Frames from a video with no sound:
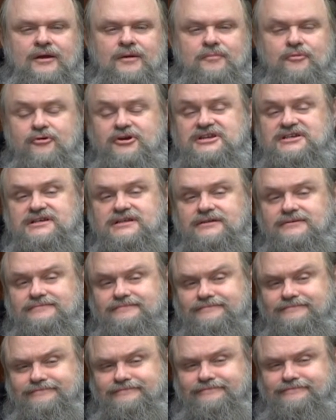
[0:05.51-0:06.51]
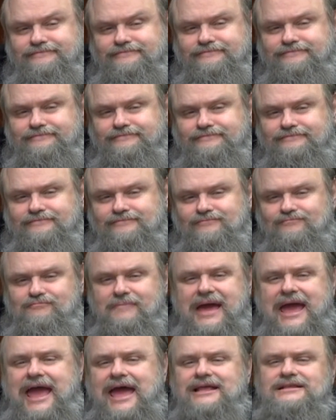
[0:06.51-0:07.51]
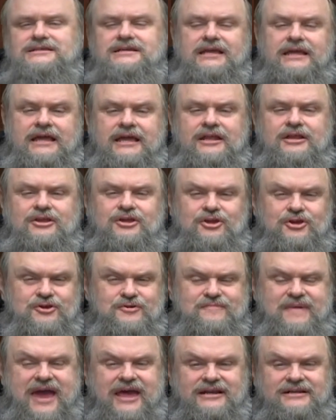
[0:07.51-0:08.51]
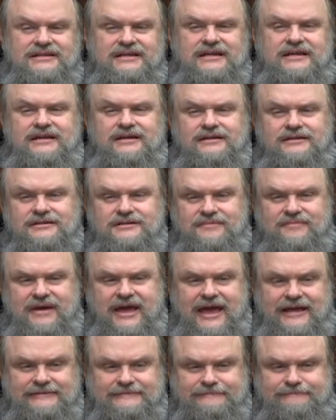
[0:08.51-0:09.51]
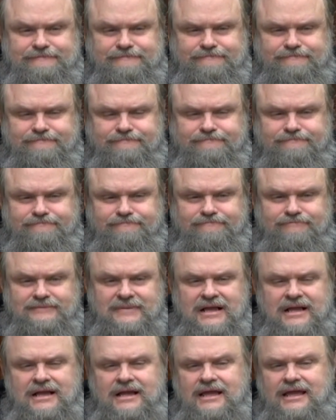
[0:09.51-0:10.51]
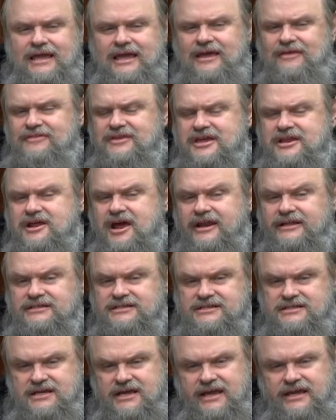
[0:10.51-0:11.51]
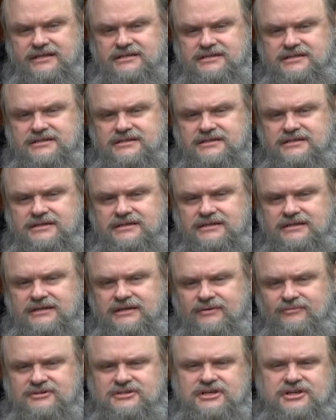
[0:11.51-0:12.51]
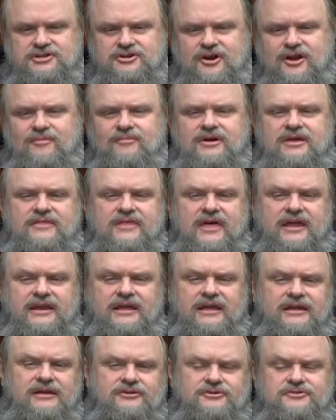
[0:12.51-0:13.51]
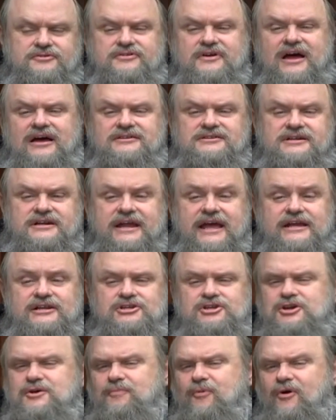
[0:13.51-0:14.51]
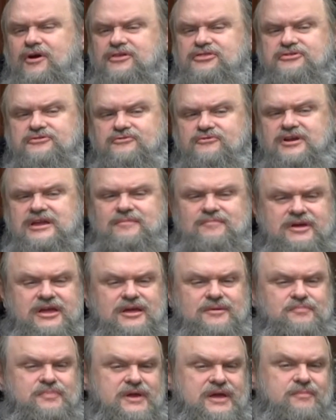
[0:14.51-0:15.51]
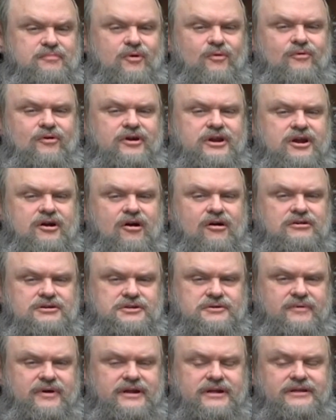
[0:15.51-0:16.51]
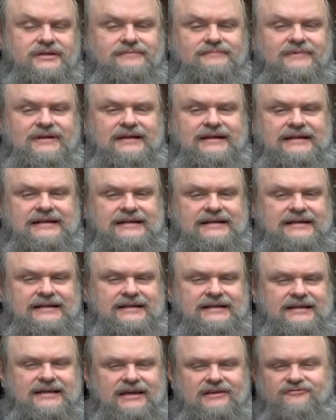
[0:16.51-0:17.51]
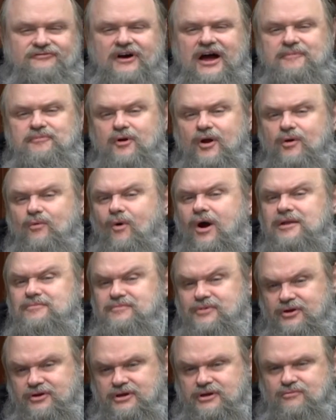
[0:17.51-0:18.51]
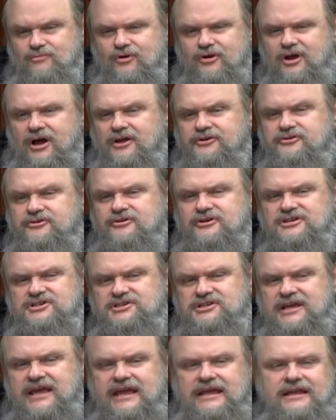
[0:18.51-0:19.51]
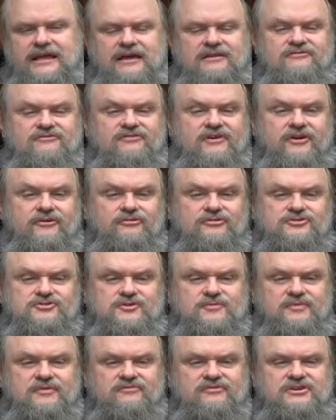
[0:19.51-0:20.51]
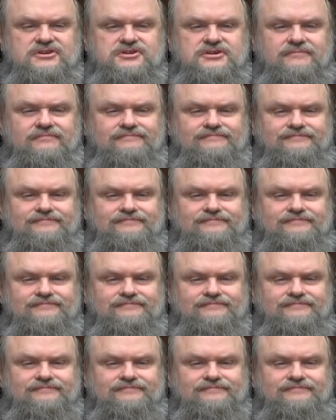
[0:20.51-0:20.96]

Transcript: Prison. Man's inhumanity to man. In the United States, it was determined that in 2008, 2.3 million people were incarcerated, and 5.1 million were under state and federal supervision.